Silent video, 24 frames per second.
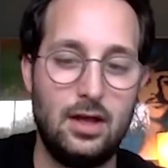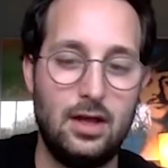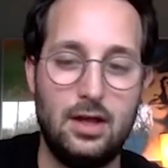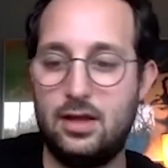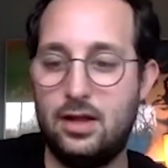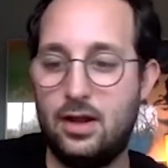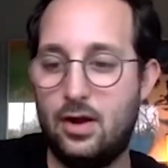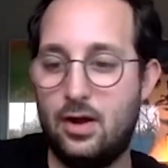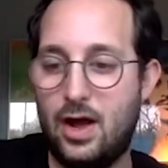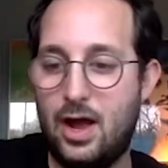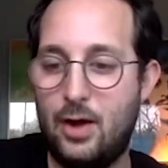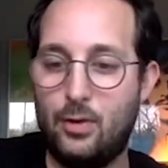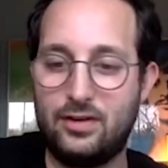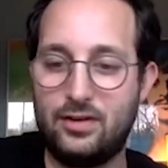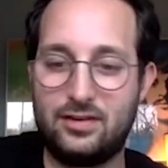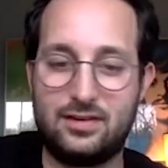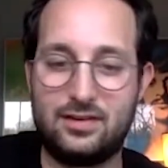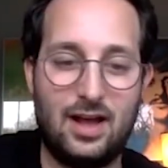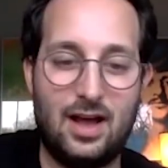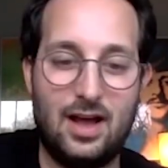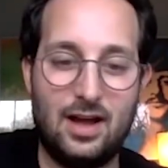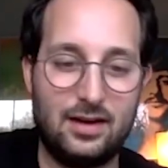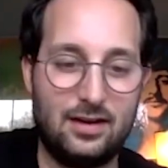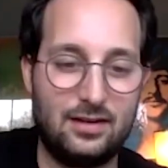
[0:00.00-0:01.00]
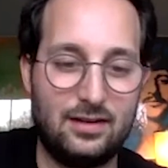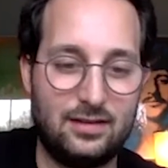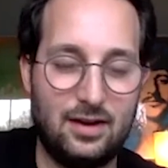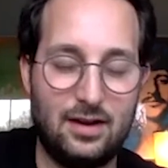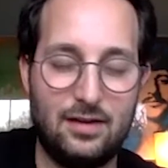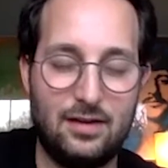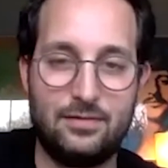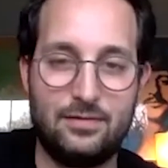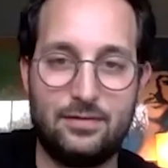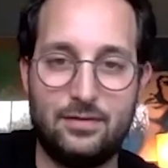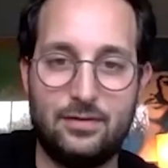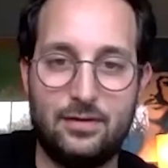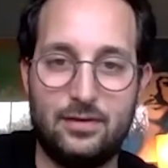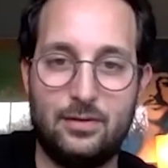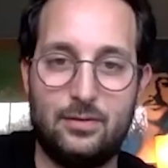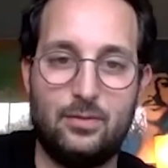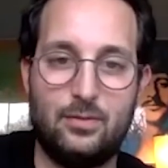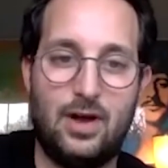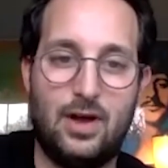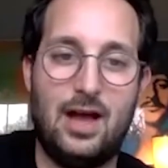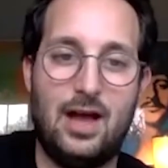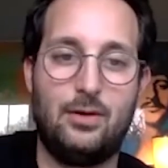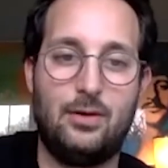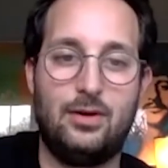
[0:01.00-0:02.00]
I was cognizant of
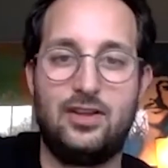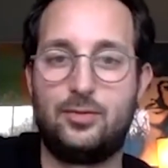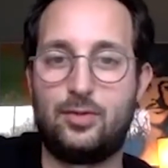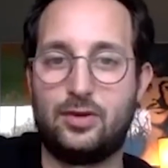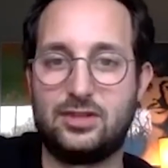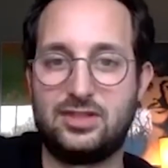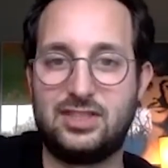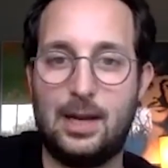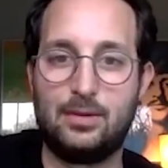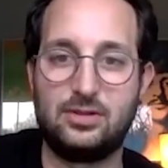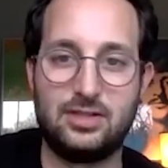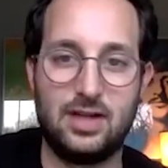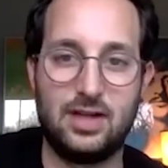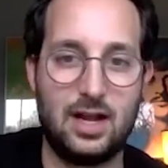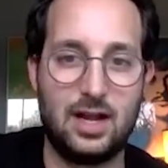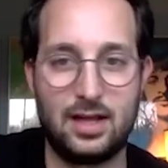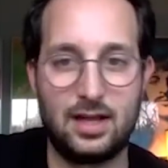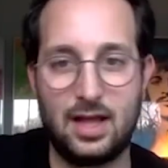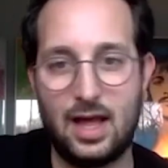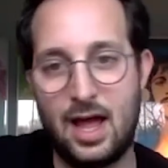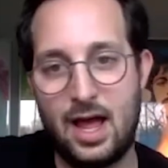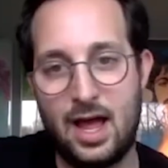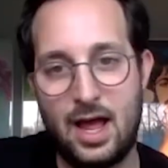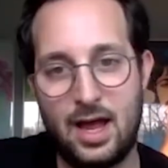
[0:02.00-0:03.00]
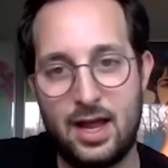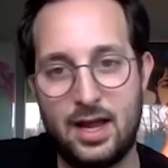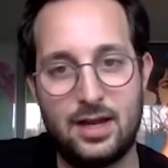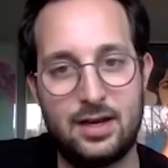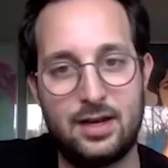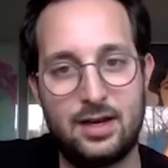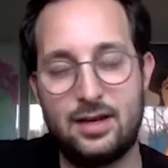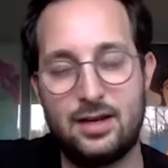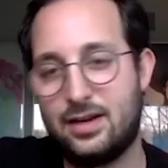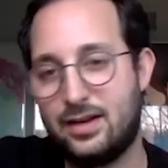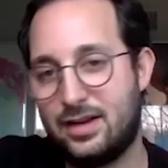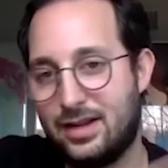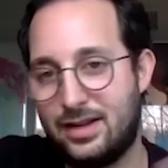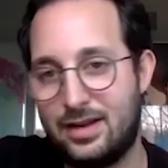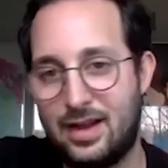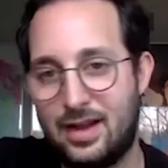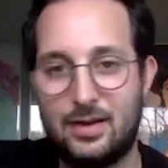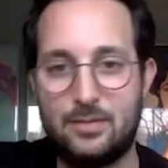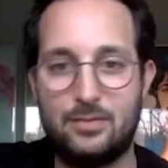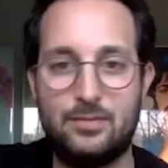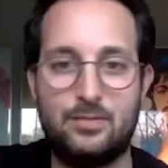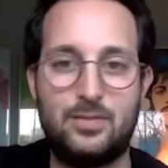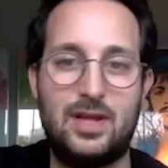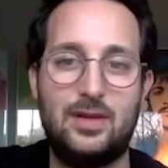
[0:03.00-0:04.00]
how his perception online and
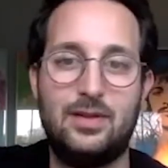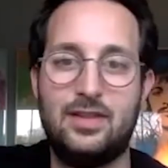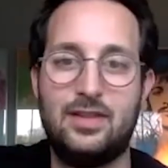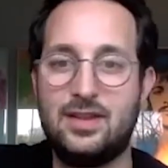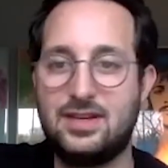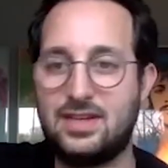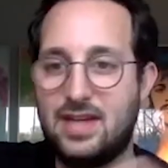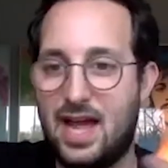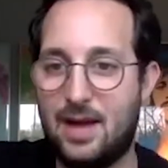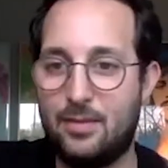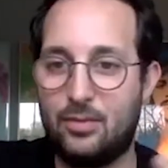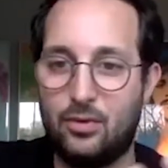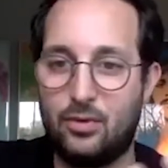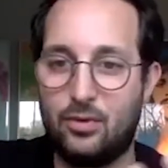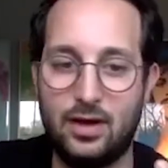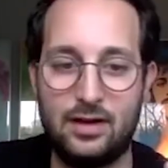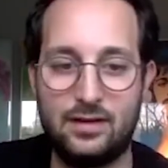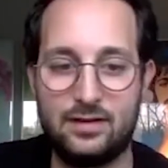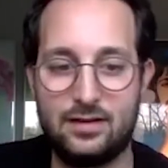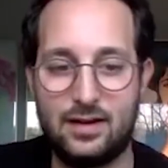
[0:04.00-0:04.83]
on Pete in the tabloids.